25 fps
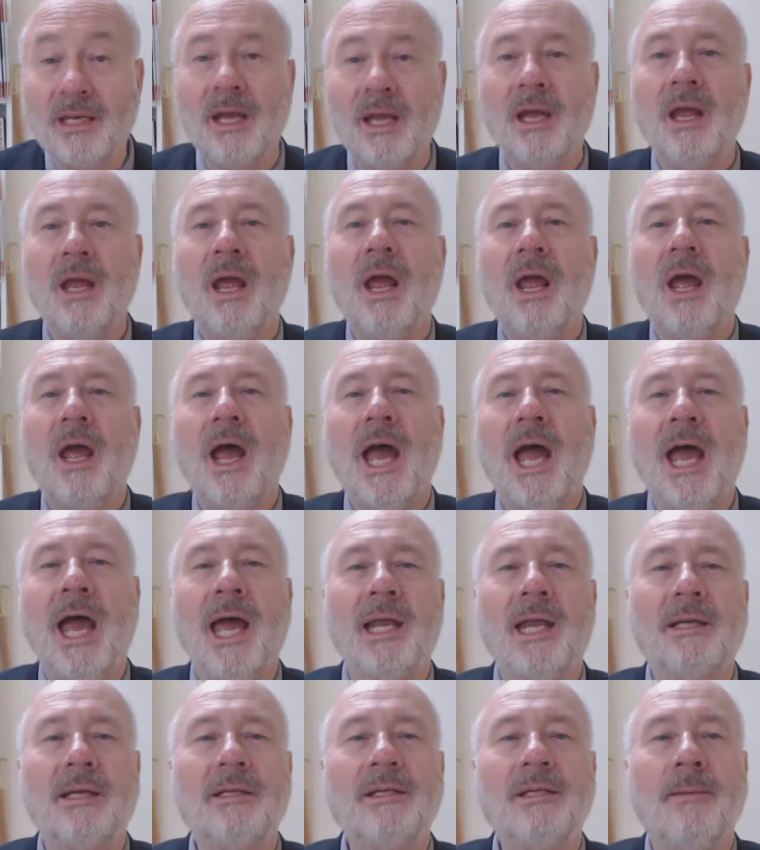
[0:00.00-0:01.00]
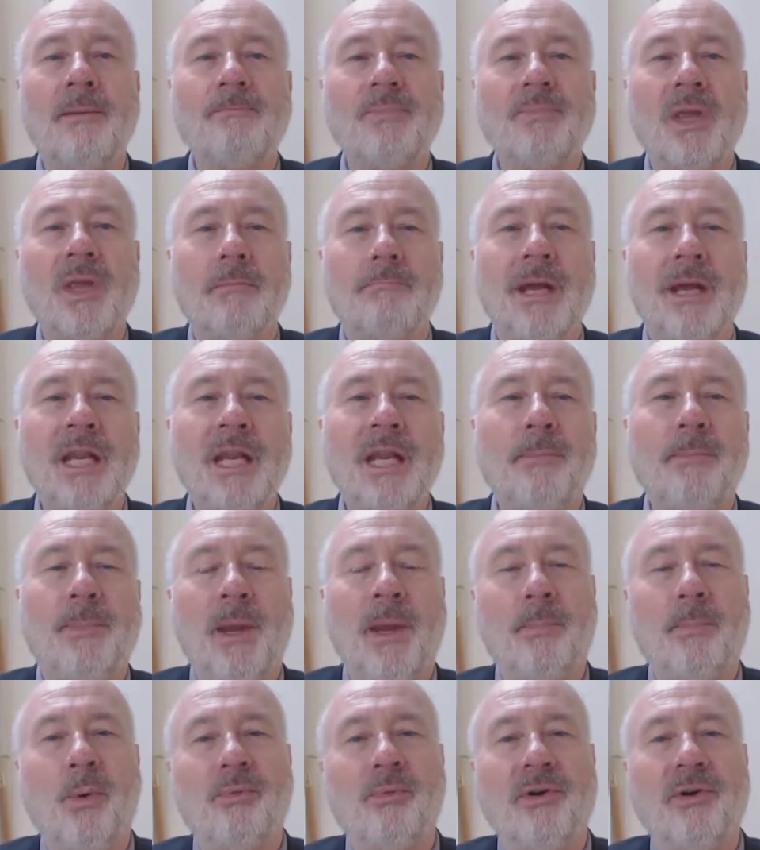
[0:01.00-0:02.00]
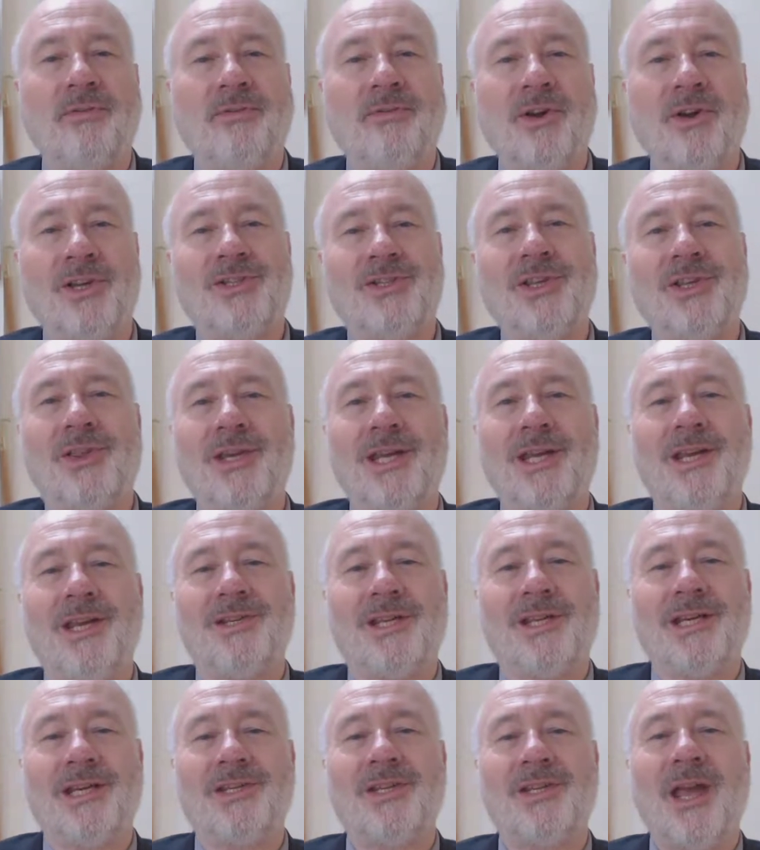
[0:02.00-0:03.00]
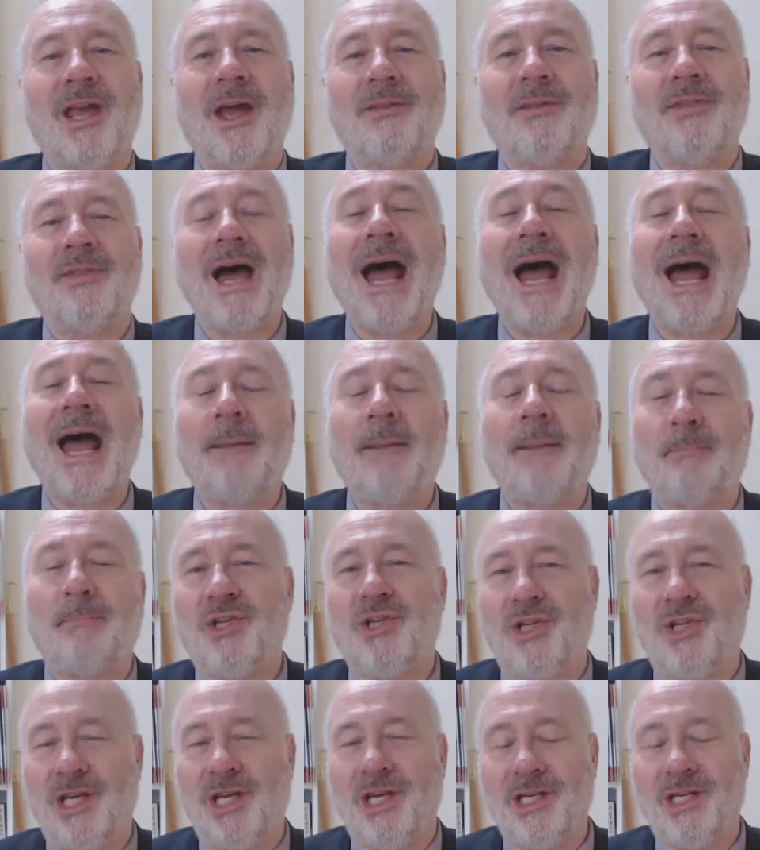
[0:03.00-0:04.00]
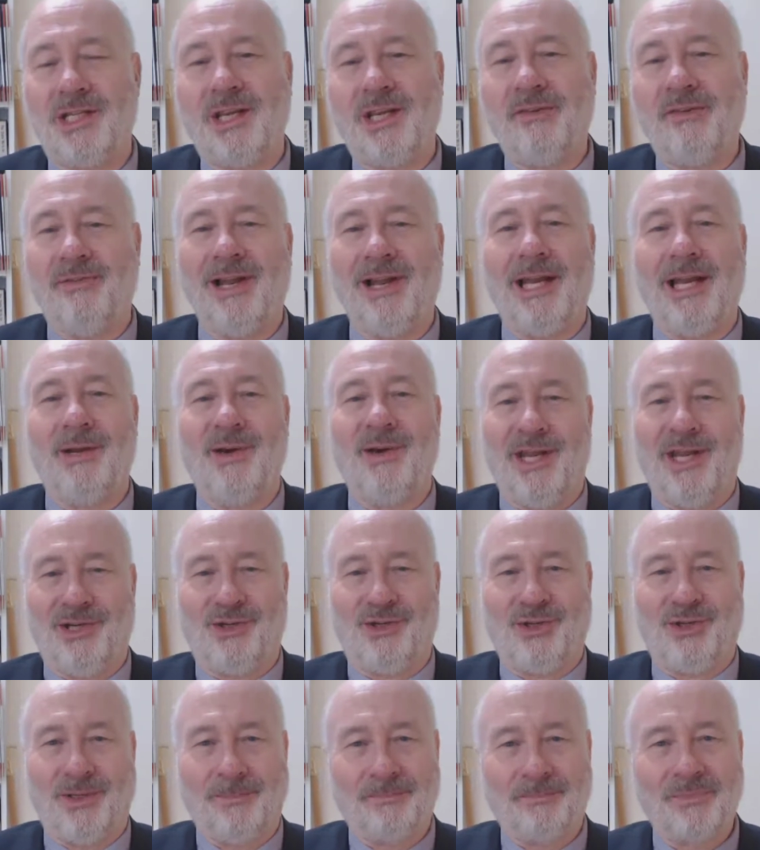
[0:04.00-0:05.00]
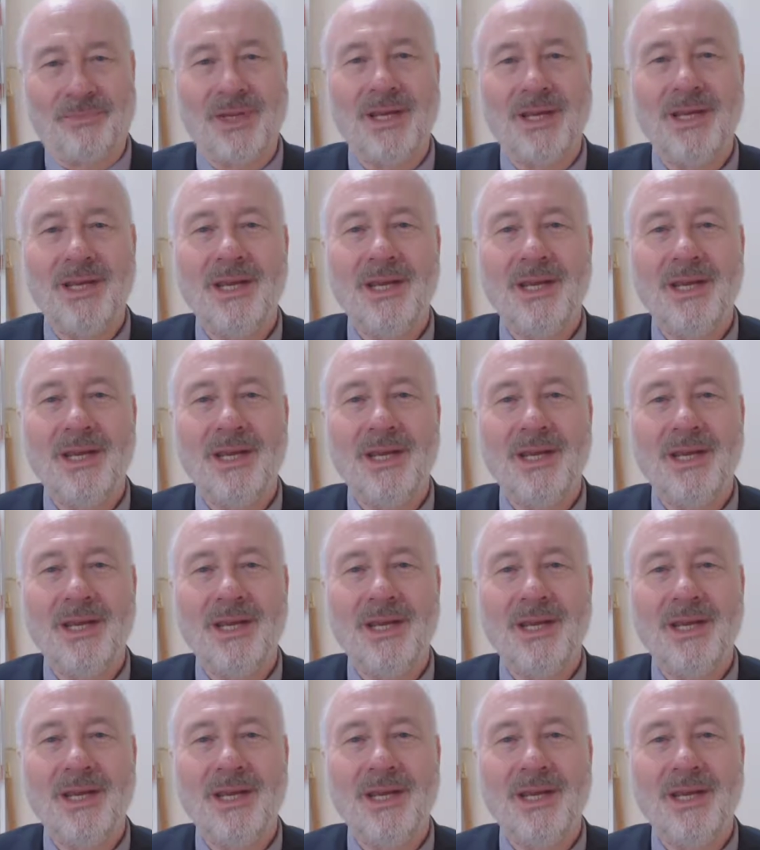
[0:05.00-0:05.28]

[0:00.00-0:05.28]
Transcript: in. And many people refer to these as the happy sheet evaluation.